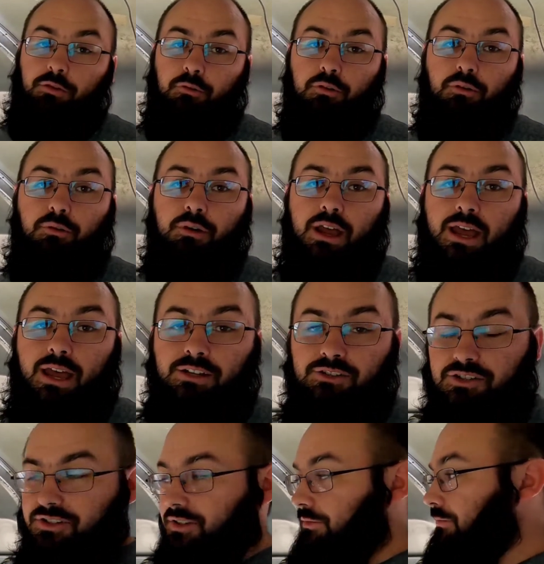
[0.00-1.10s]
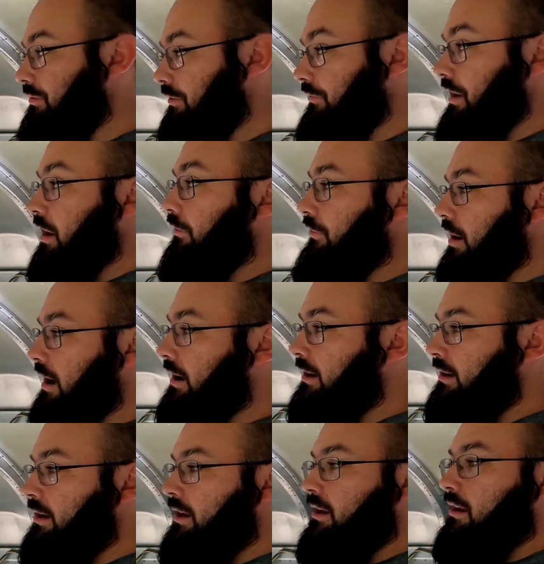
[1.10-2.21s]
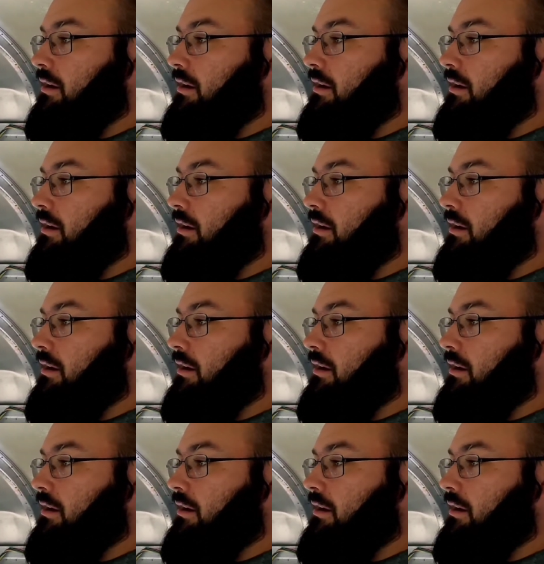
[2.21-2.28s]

went through and just to verify,